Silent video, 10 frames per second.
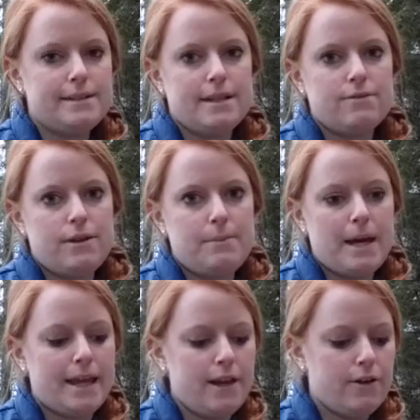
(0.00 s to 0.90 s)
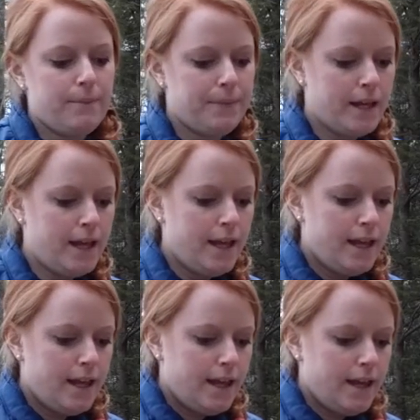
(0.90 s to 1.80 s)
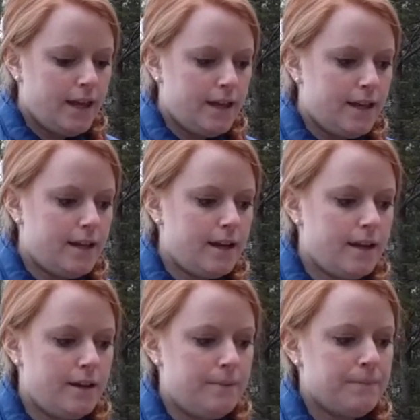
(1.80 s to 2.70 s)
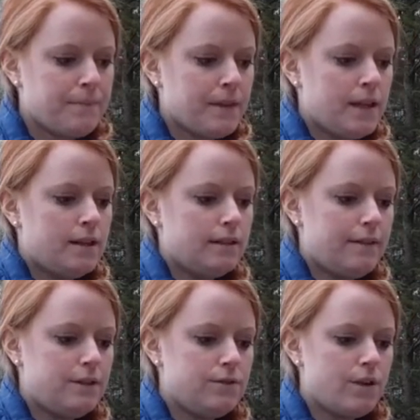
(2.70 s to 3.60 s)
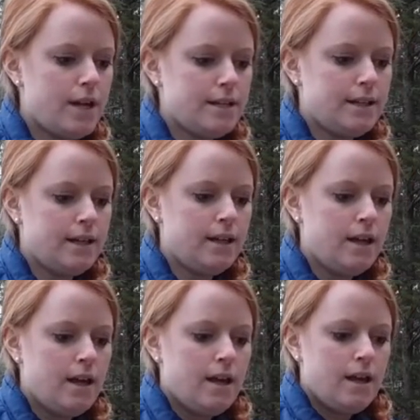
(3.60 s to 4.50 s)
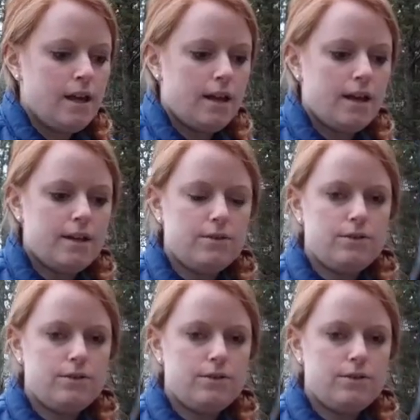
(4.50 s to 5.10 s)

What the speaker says: is done right back here. And left and right, You